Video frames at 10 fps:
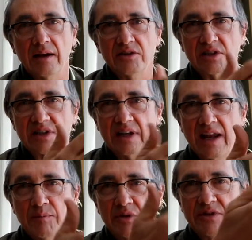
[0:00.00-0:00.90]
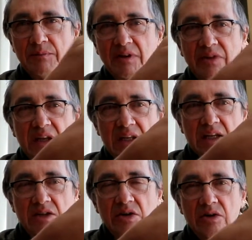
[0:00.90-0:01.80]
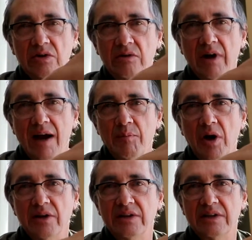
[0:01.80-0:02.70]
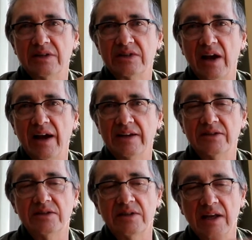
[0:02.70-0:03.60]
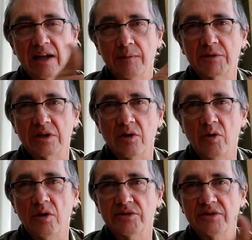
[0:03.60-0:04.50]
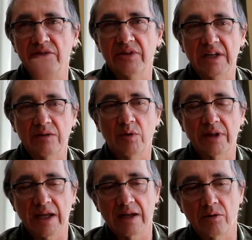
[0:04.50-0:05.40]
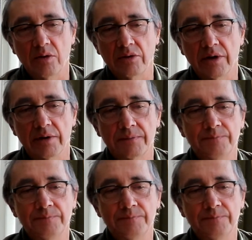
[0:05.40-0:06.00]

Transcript: Just enables them, if they need to, grab onto the sides to get up to the hole to feed when they get older.